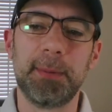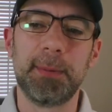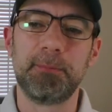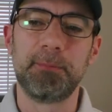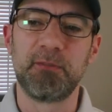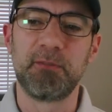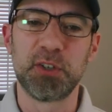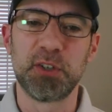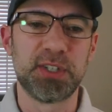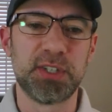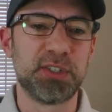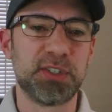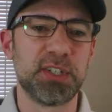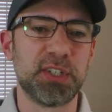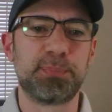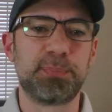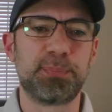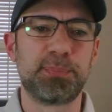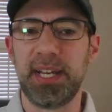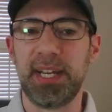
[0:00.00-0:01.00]
versus
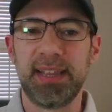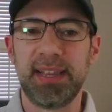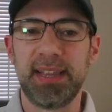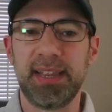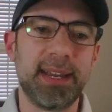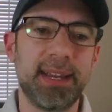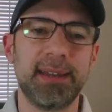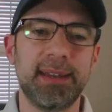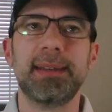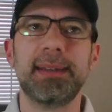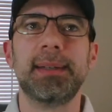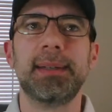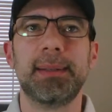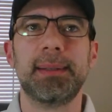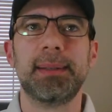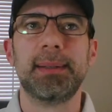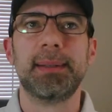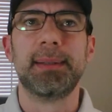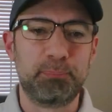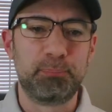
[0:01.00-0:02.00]
just putting like
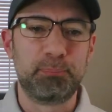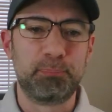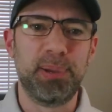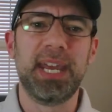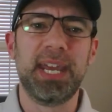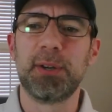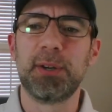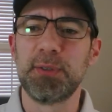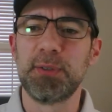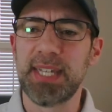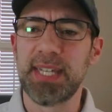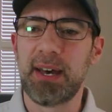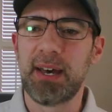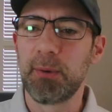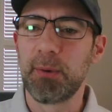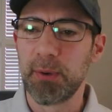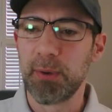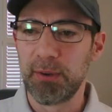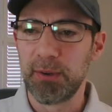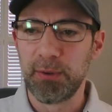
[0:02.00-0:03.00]
panels
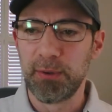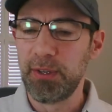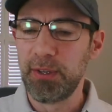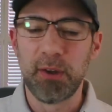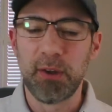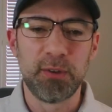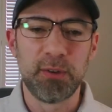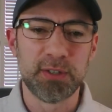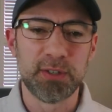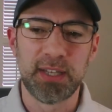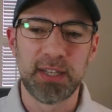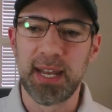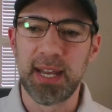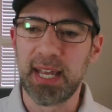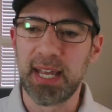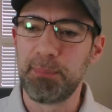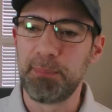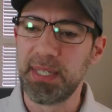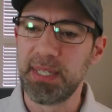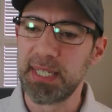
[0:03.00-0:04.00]
out, where there's a lot
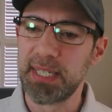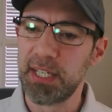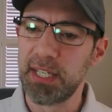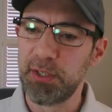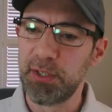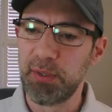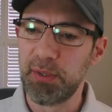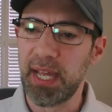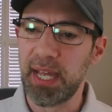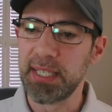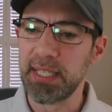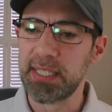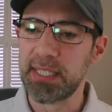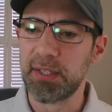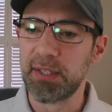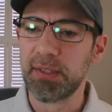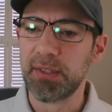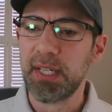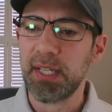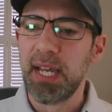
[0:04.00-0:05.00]
of companies who can do that.
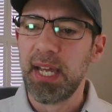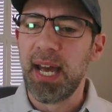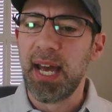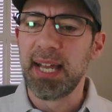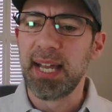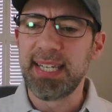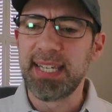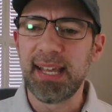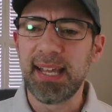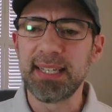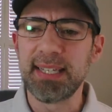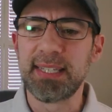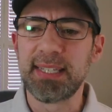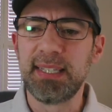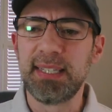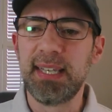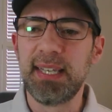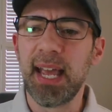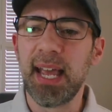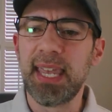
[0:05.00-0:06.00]
So Telus,
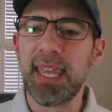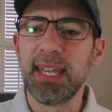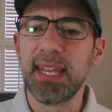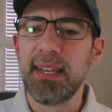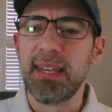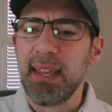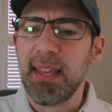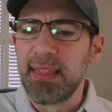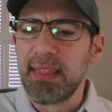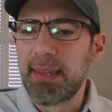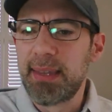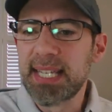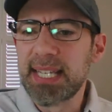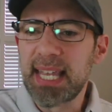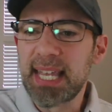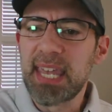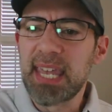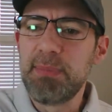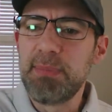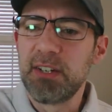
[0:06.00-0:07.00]
again, because
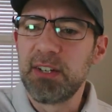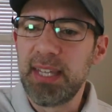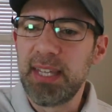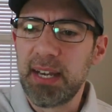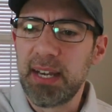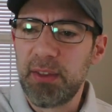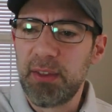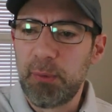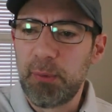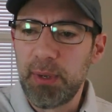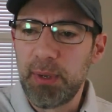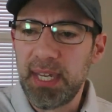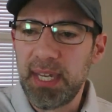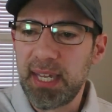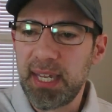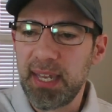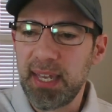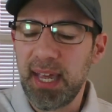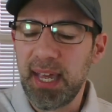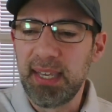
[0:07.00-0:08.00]
I came near the end of the
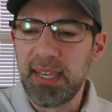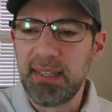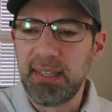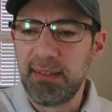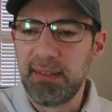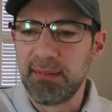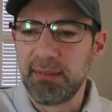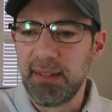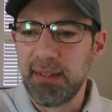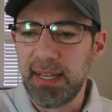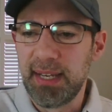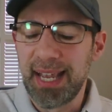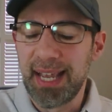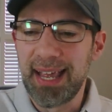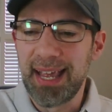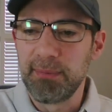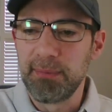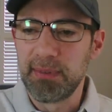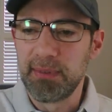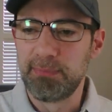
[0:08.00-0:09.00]
week, and I
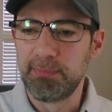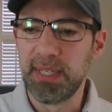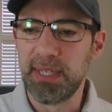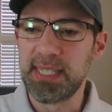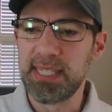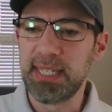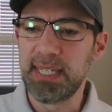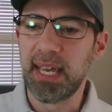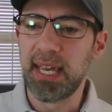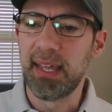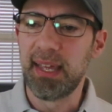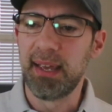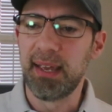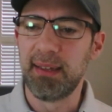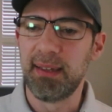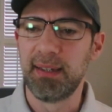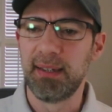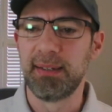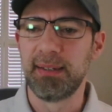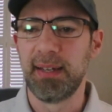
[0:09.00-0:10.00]
got busy.
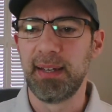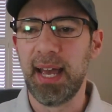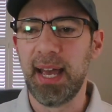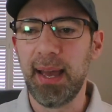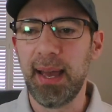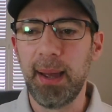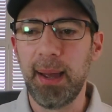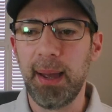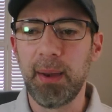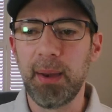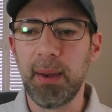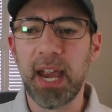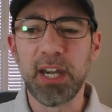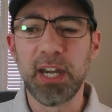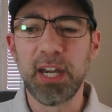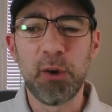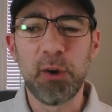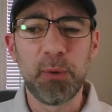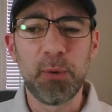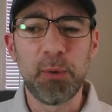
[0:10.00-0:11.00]
I
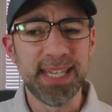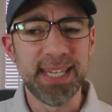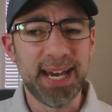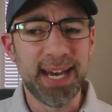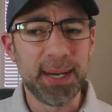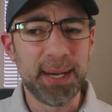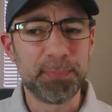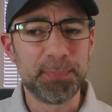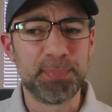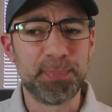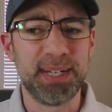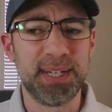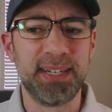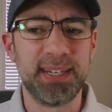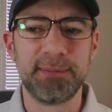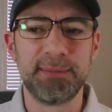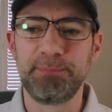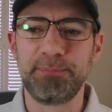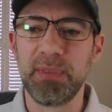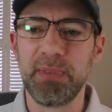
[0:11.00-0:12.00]
know it was up, but
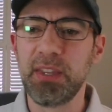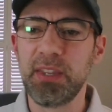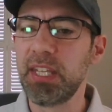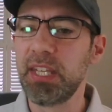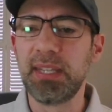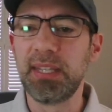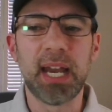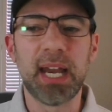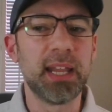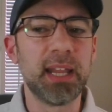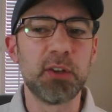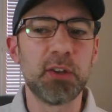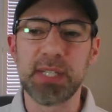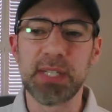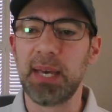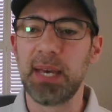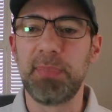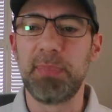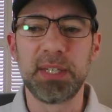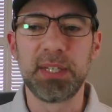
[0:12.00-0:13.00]
none of those
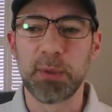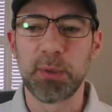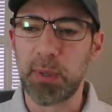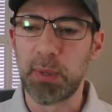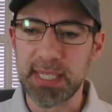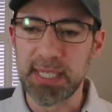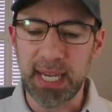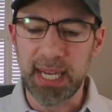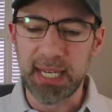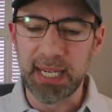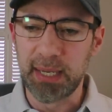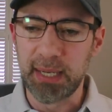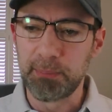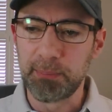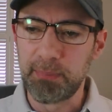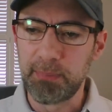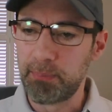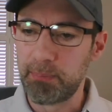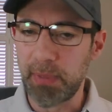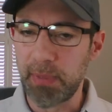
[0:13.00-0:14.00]
companies were ones I ended
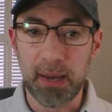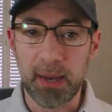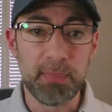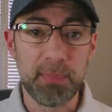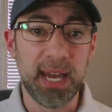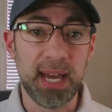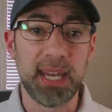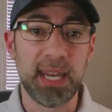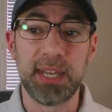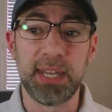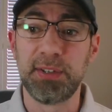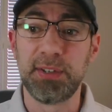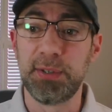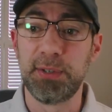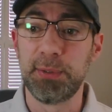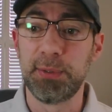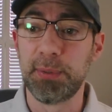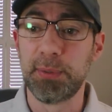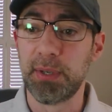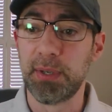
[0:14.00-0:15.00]
up buying into.